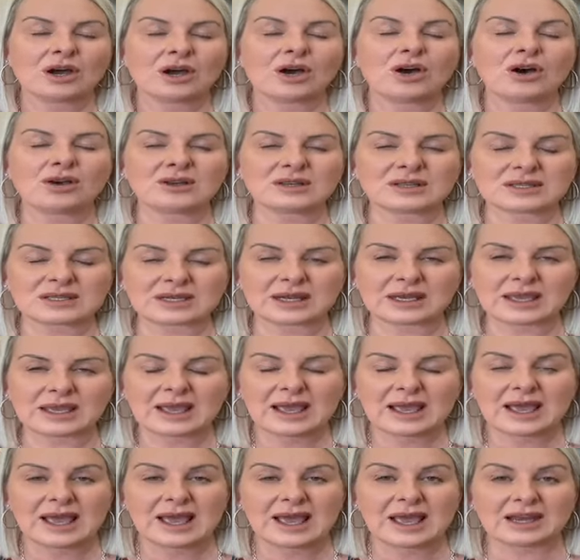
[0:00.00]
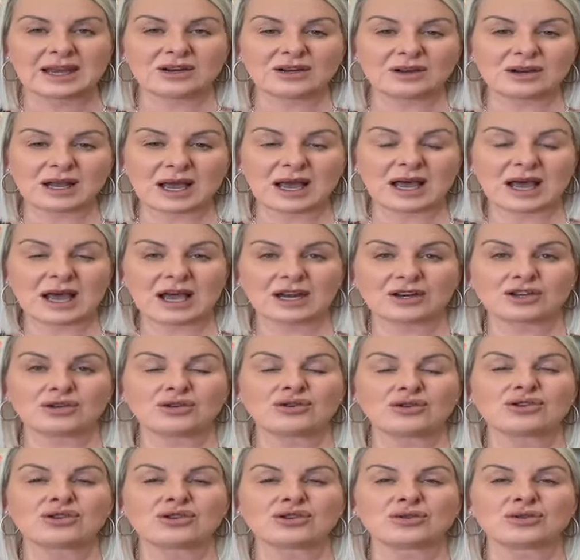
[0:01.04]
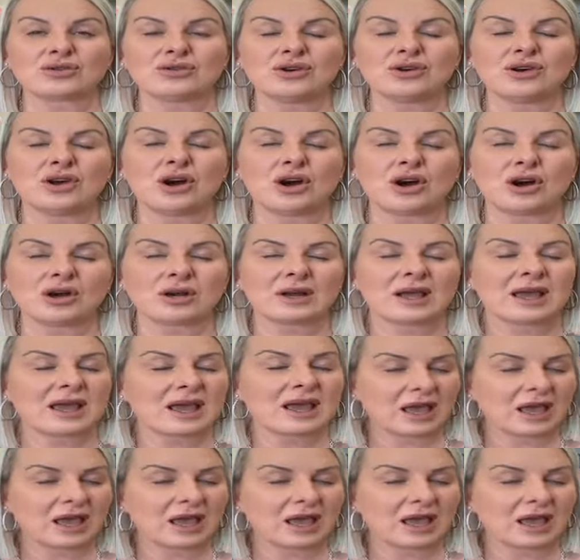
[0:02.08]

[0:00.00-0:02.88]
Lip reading: Honestly, hand on heart, you do not